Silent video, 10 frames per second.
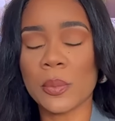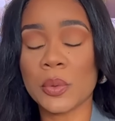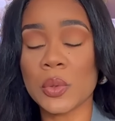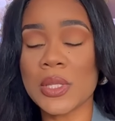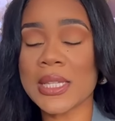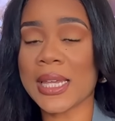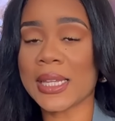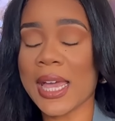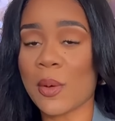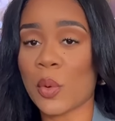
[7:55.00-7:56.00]
boots and
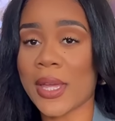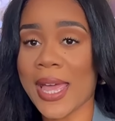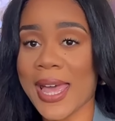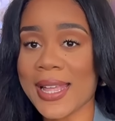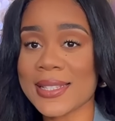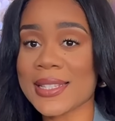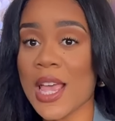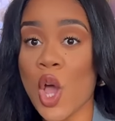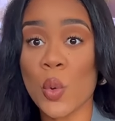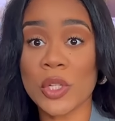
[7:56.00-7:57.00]
cowboy hats,
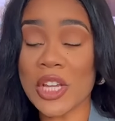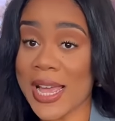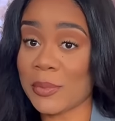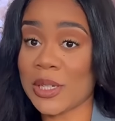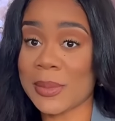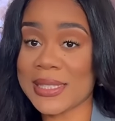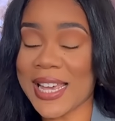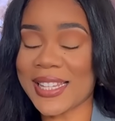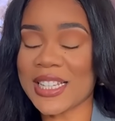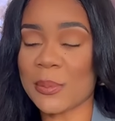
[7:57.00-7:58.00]
which I'm gonna be
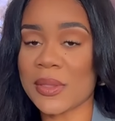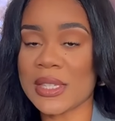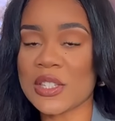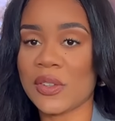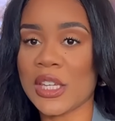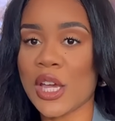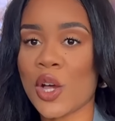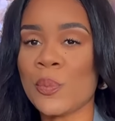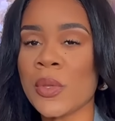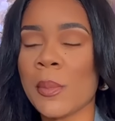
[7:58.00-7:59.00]
styling up in this
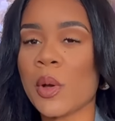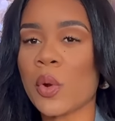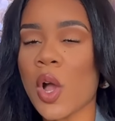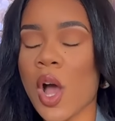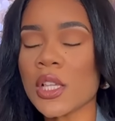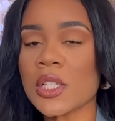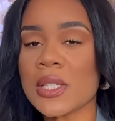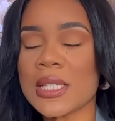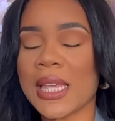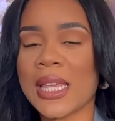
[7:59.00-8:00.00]
video, but we're also
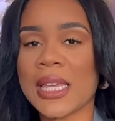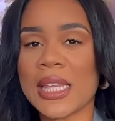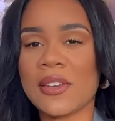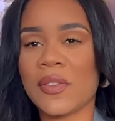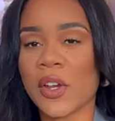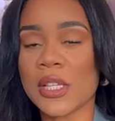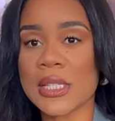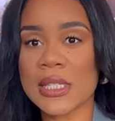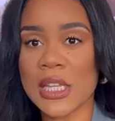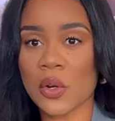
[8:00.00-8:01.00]
seeing it in very
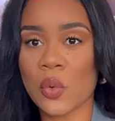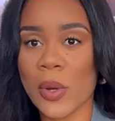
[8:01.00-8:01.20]
subtle